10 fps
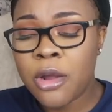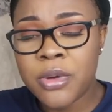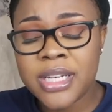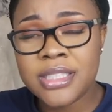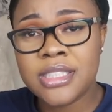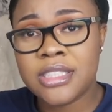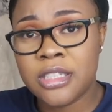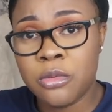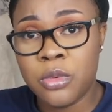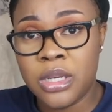I ran into
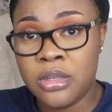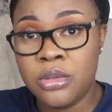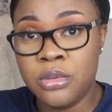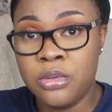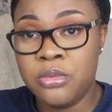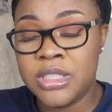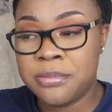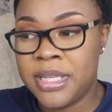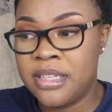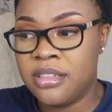someone who was
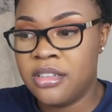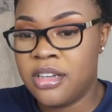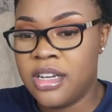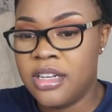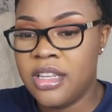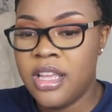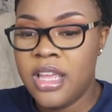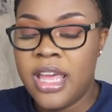planning on